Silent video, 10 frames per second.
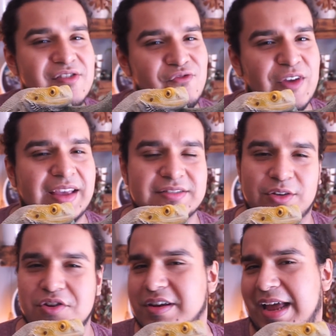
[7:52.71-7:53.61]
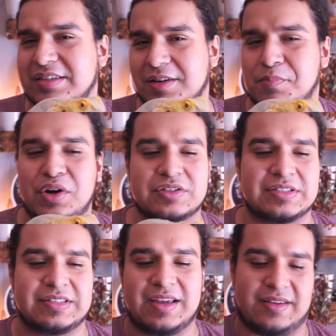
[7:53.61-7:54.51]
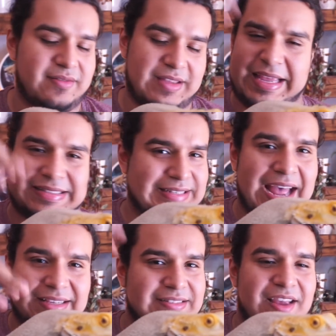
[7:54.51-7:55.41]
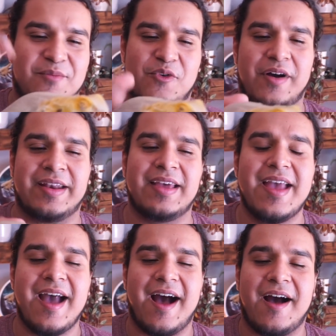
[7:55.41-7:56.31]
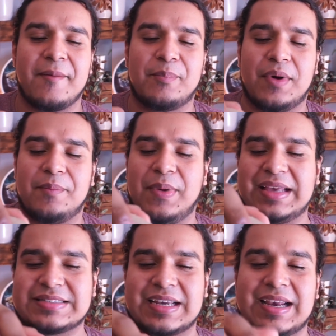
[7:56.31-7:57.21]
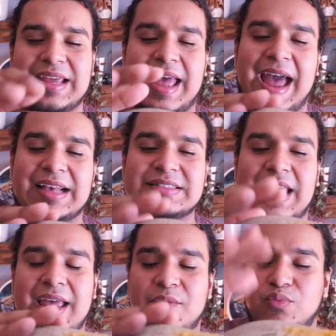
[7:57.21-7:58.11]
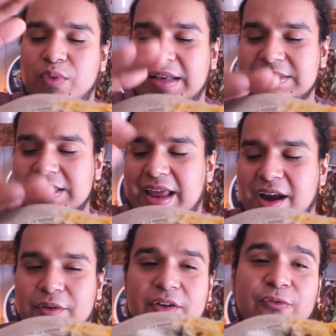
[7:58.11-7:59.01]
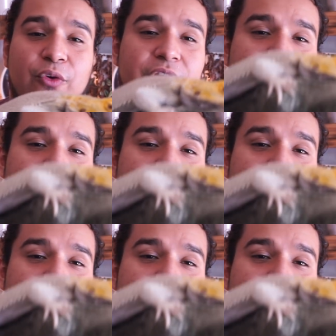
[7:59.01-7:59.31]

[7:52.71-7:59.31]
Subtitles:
fake, so you could actually purchase it, the exact same one. But basically it has a resting area for your